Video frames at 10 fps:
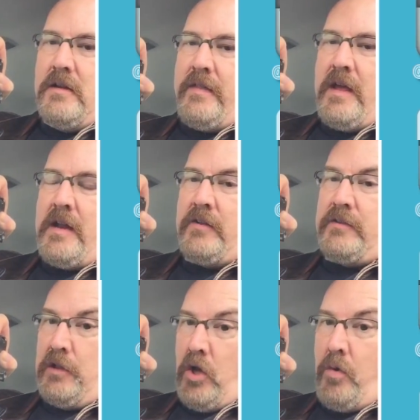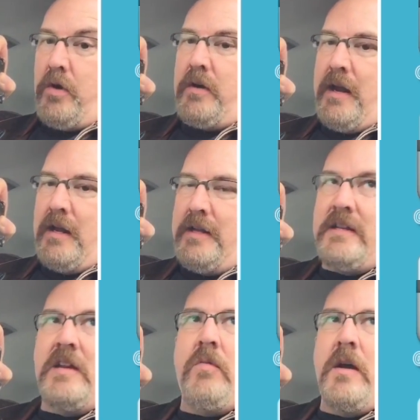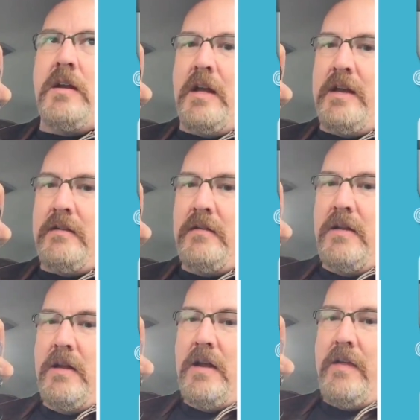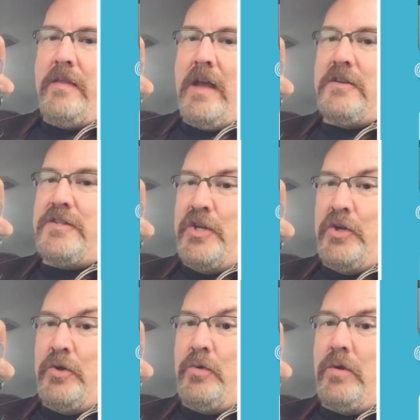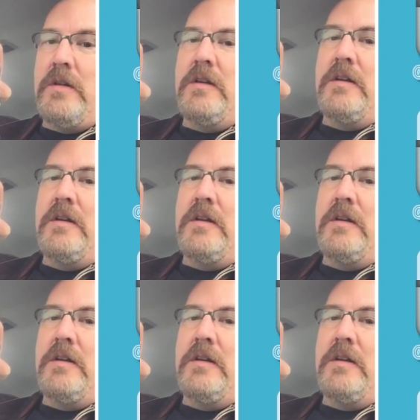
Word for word: and then a lower LED one light, and then two,